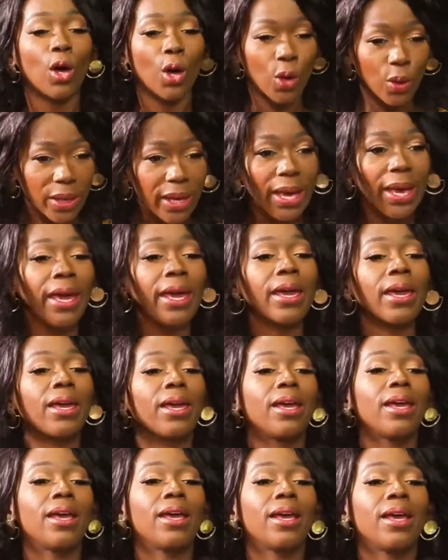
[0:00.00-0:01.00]
okay,
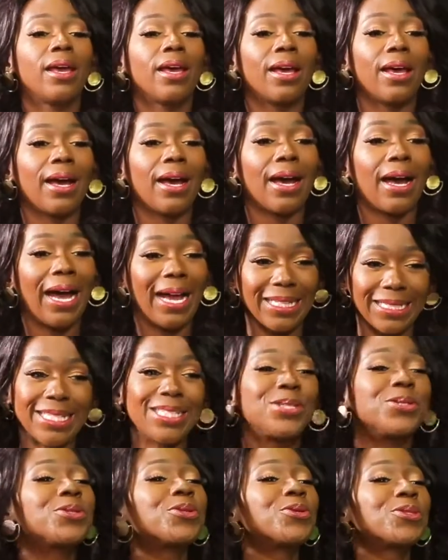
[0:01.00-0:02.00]
I
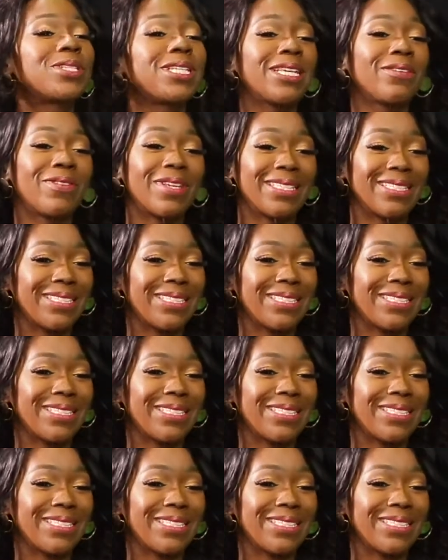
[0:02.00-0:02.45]
need to do TV